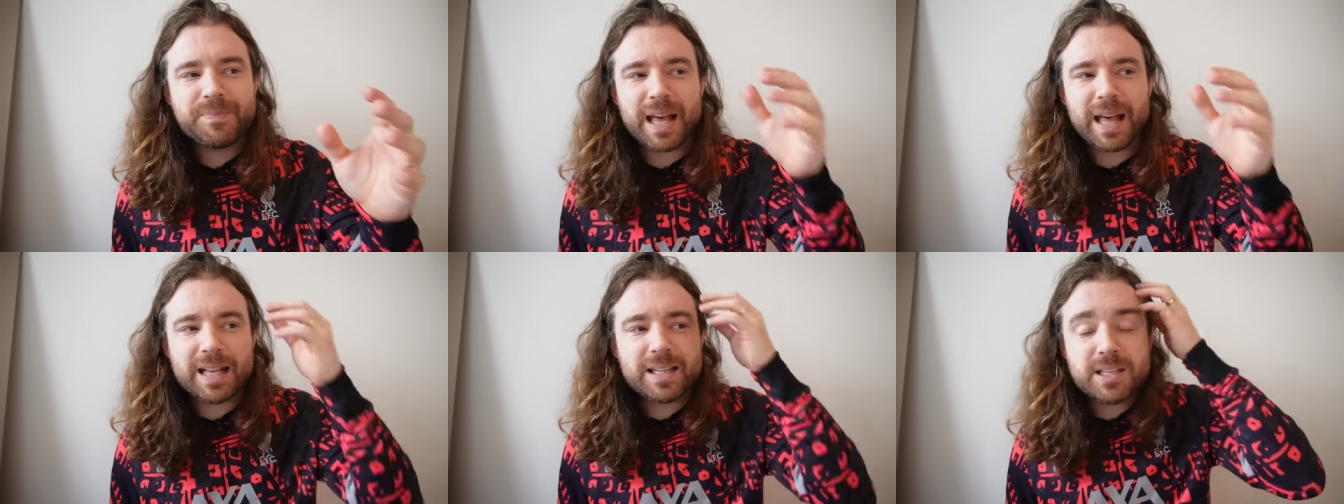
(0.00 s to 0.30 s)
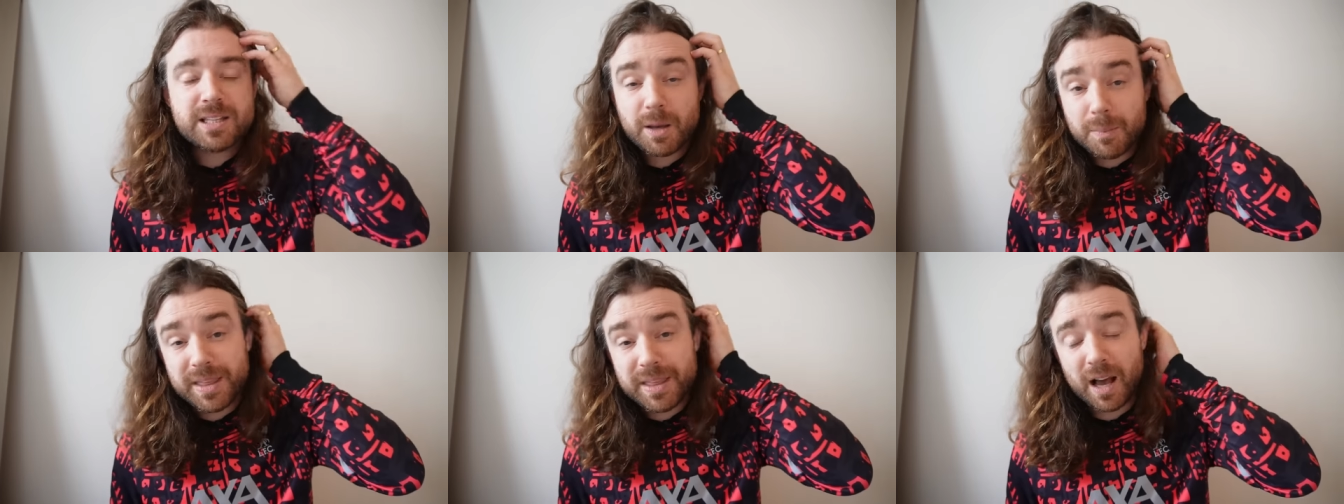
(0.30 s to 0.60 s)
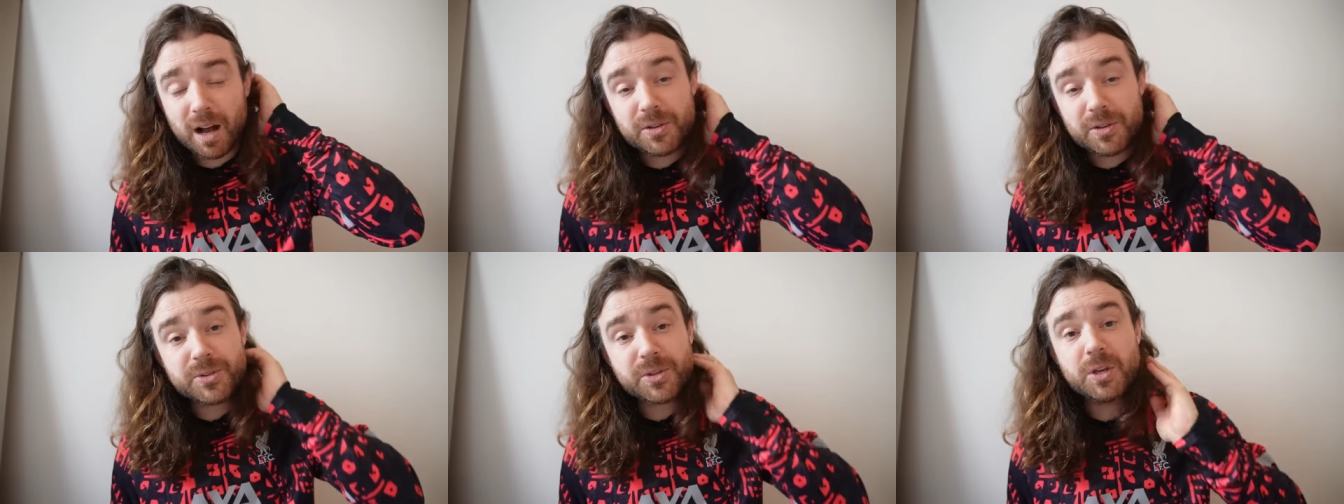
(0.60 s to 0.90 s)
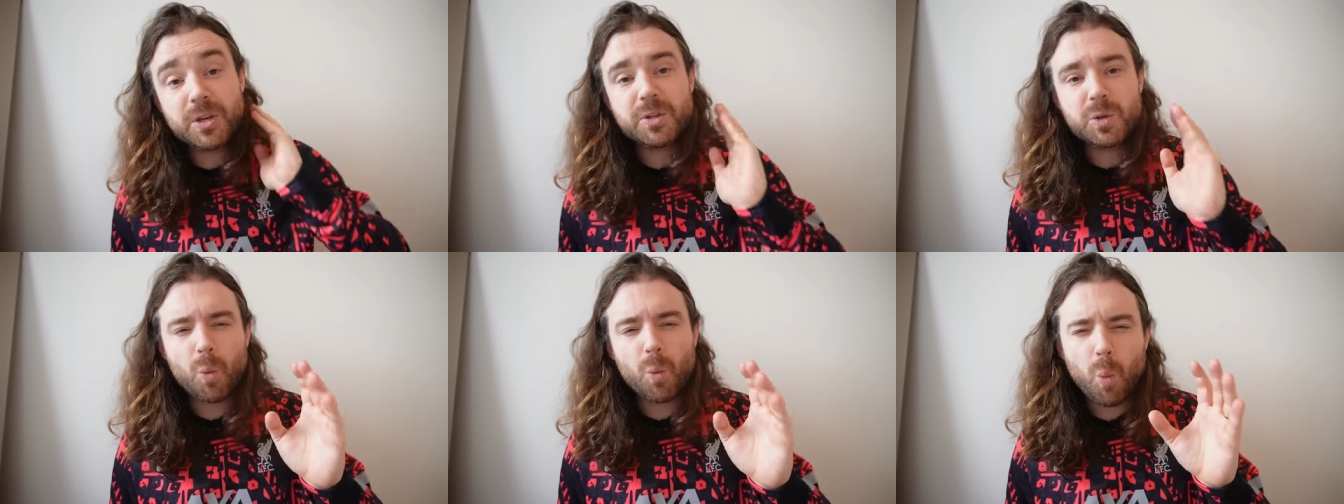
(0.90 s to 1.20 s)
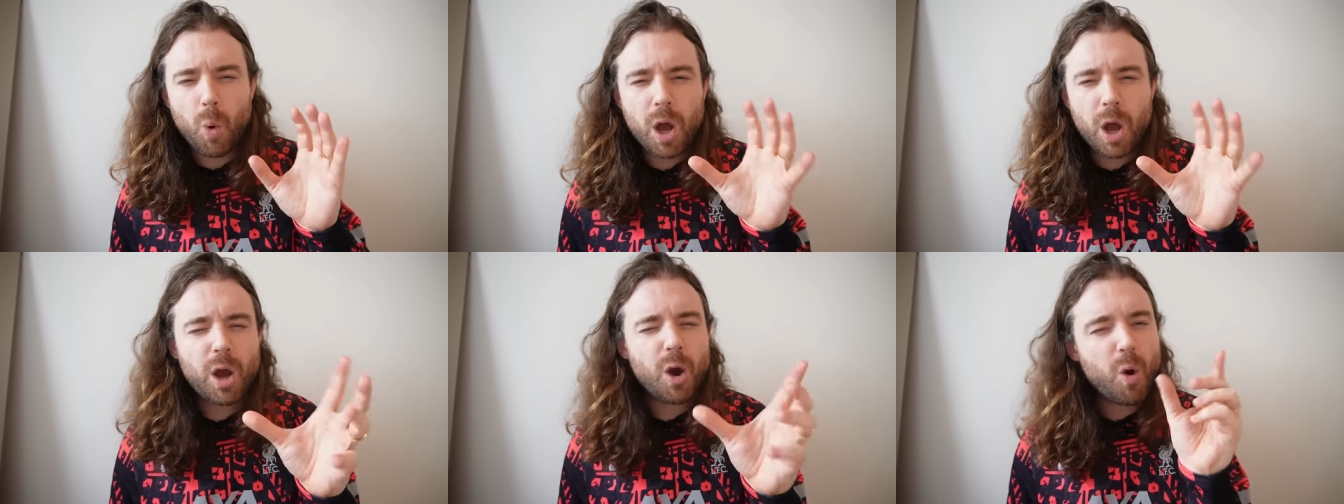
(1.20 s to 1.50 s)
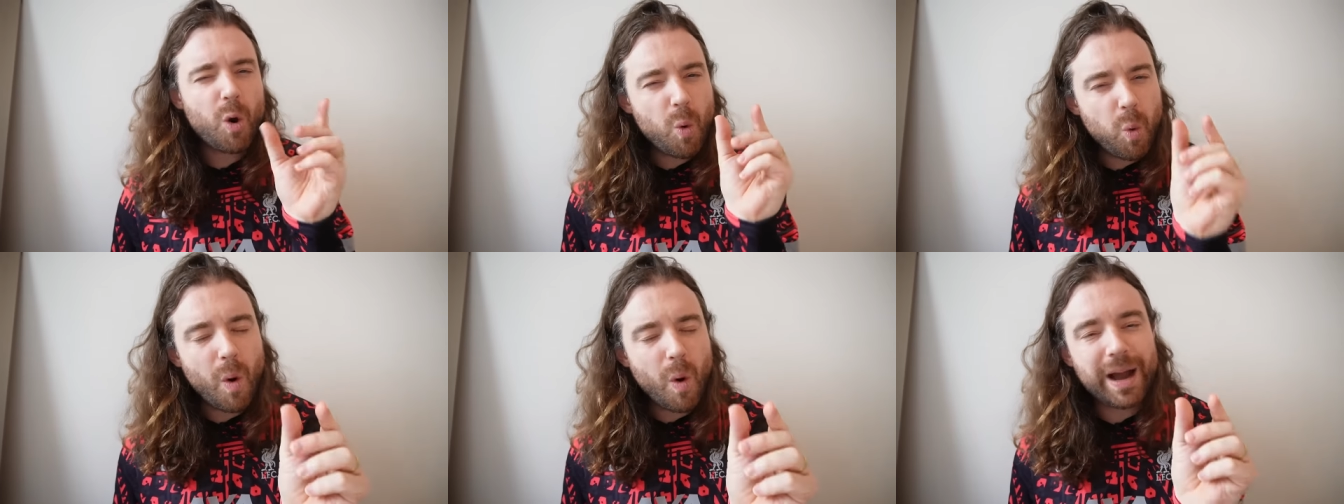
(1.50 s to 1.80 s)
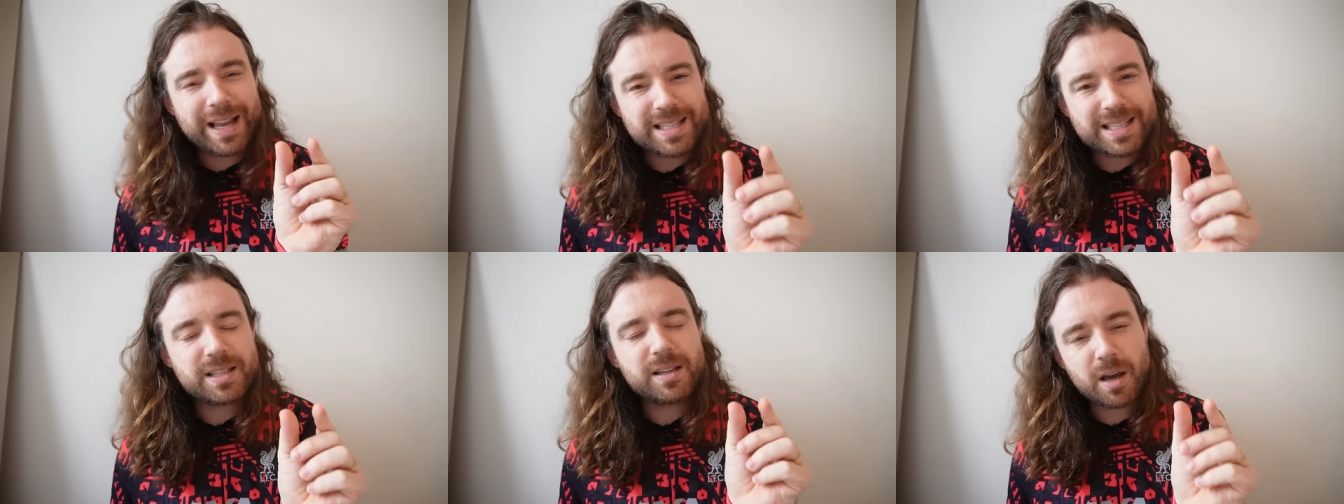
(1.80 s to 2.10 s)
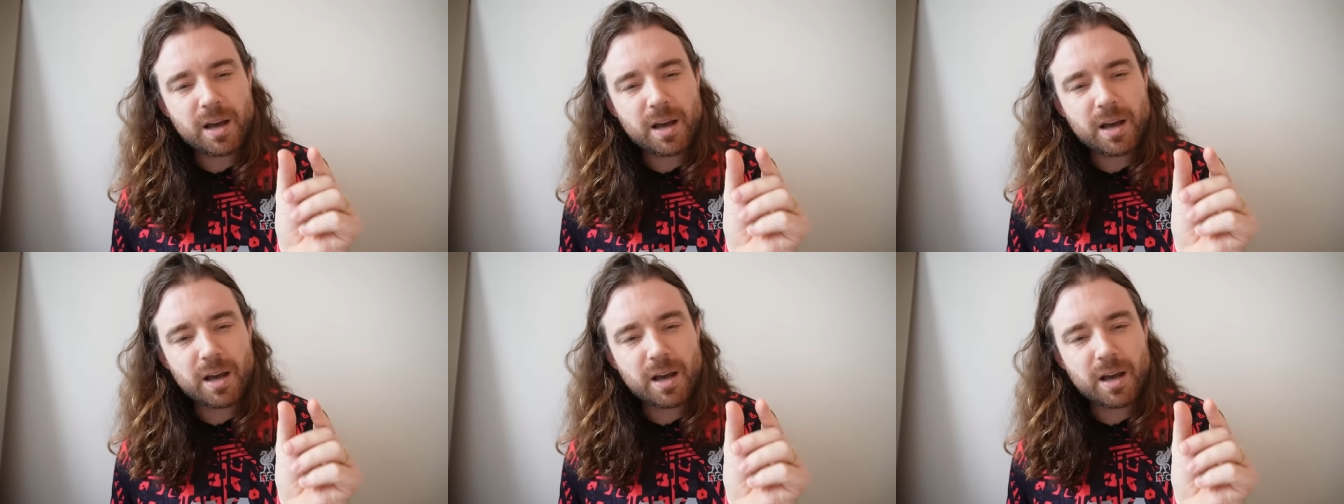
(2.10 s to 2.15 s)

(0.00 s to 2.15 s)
And some of the answers weren't quite